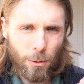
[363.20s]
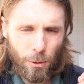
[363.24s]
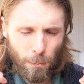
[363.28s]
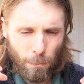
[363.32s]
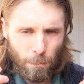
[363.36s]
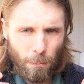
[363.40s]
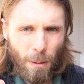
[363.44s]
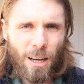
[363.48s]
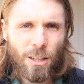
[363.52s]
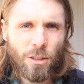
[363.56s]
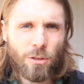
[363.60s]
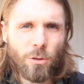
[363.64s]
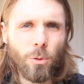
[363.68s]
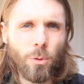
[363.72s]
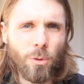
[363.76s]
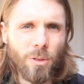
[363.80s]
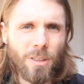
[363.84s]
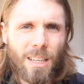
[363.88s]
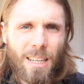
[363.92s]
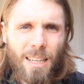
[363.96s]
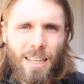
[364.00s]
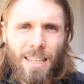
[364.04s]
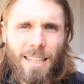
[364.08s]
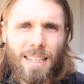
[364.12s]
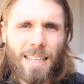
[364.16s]
your muscles
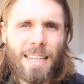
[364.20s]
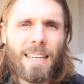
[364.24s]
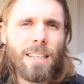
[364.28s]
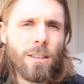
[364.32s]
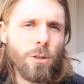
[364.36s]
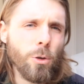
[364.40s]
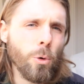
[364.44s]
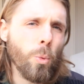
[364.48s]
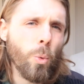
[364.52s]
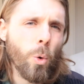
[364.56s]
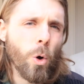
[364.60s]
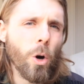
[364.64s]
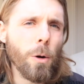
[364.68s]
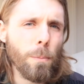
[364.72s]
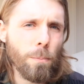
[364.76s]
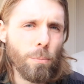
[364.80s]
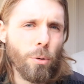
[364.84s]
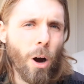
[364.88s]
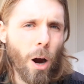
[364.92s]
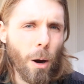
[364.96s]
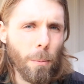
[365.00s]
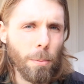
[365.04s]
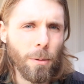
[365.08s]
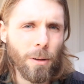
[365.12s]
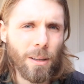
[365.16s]
need to work
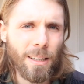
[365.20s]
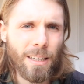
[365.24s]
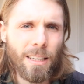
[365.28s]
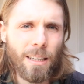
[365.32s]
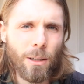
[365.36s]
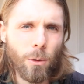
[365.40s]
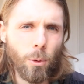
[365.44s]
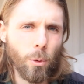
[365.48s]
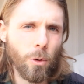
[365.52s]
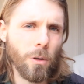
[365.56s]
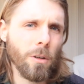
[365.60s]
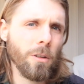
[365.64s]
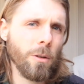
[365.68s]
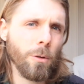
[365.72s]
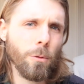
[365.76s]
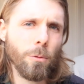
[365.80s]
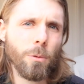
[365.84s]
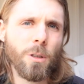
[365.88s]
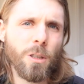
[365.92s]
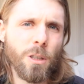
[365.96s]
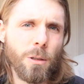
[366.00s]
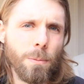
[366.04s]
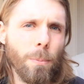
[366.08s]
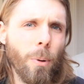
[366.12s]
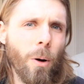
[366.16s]
properly in order to
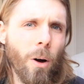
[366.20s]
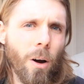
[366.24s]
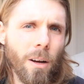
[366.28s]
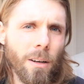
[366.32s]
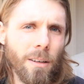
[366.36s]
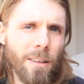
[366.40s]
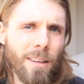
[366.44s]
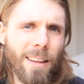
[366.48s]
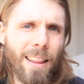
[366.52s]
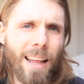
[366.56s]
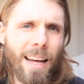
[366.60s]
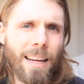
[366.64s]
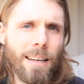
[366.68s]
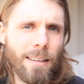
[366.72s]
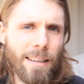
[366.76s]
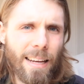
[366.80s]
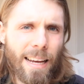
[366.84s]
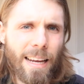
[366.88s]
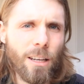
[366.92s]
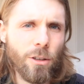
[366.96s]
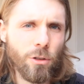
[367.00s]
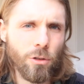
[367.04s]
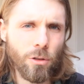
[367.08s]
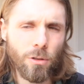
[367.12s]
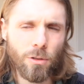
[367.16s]
respond to that
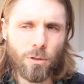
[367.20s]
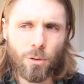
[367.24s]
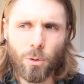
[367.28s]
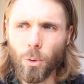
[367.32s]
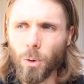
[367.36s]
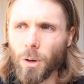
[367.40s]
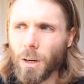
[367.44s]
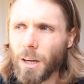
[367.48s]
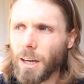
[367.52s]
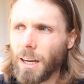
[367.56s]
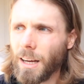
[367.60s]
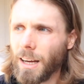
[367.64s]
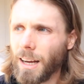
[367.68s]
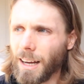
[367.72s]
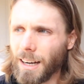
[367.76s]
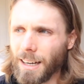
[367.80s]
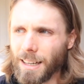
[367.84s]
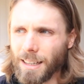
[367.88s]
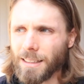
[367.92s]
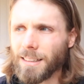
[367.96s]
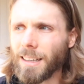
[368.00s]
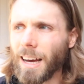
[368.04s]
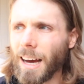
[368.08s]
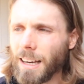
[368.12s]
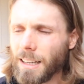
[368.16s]
danger. So an
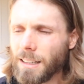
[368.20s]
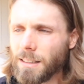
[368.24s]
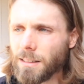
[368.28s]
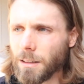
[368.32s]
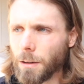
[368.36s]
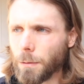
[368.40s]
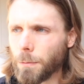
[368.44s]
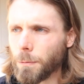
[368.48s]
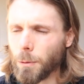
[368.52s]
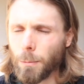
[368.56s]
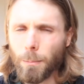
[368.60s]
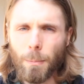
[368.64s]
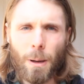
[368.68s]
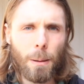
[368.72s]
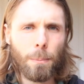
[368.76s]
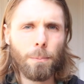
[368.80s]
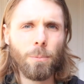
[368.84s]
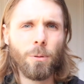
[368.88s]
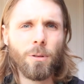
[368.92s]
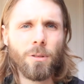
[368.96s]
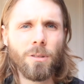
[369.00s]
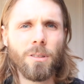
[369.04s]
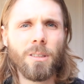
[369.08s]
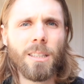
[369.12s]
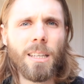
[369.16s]
anxiety sufferer may
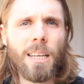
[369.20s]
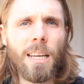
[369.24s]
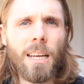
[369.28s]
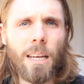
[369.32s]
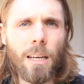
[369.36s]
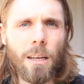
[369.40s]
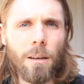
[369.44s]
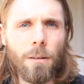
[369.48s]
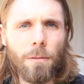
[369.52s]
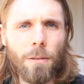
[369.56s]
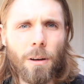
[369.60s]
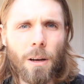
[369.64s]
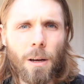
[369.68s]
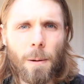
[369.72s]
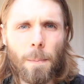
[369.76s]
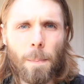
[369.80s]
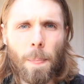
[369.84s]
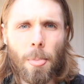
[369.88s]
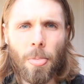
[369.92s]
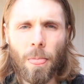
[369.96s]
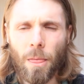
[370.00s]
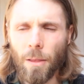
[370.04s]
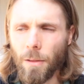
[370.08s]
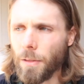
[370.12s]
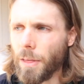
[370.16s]
perceive
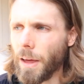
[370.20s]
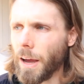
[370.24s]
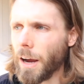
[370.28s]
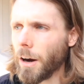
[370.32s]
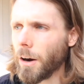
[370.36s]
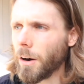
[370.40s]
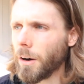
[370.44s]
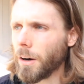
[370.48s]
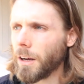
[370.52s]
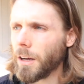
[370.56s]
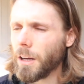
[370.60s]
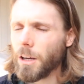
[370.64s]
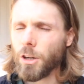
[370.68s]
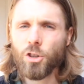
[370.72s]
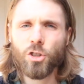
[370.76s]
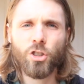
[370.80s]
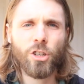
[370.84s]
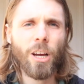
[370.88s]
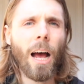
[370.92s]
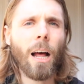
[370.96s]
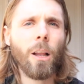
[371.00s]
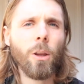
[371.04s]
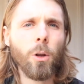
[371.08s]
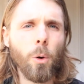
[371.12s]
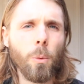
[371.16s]
their
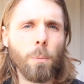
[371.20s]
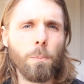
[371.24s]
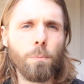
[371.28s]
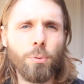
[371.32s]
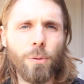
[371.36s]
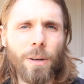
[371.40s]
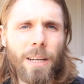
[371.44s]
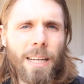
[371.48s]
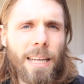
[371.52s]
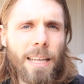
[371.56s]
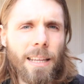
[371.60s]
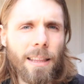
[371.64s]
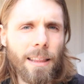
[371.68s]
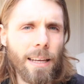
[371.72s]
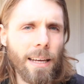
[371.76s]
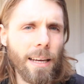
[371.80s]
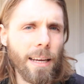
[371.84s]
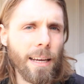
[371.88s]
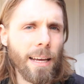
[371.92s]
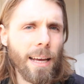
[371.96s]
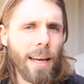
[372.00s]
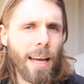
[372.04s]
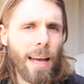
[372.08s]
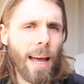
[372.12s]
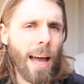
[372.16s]
shallow
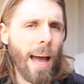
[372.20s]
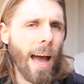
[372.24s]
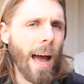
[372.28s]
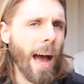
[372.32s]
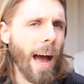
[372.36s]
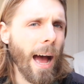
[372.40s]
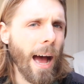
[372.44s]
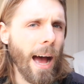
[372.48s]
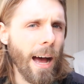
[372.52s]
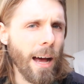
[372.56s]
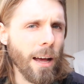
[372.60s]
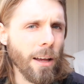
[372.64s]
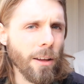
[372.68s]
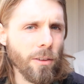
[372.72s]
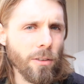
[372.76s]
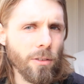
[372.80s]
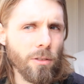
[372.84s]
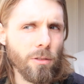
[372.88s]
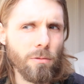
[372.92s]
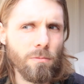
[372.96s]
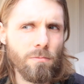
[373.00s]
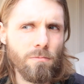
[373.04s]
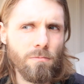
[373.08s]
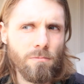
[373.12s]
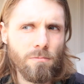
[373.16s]
breathing
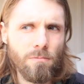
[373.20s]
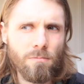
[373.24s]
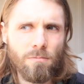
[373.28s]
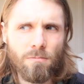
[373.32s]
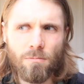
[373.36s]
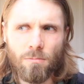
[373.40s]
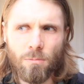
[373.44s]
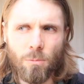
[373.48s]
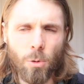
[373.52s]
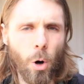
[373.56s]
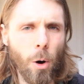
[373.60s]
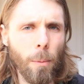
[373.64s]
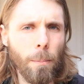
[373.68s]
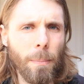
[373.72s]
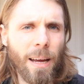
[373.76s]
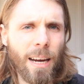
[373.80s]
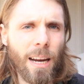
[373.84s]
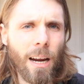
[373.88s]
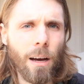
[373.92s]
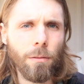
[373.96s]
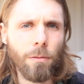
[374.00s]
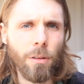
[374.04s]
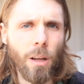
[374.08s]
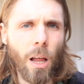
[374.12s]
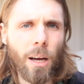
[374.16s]
as, well, I might
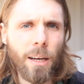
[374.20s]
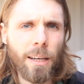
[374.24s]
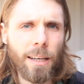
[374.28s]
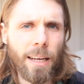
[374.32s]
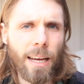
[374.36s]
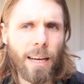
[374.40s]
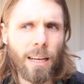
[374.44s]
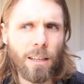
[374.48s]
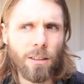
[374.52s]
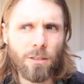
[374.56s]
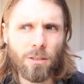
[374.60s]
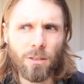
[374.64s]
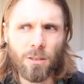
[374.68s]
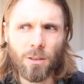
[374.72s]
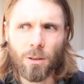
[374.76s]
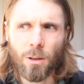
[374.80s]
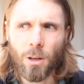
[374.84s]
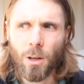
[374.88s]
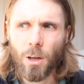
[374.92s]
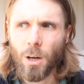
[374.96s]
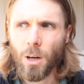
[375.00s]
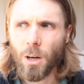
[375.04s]
have lung cancer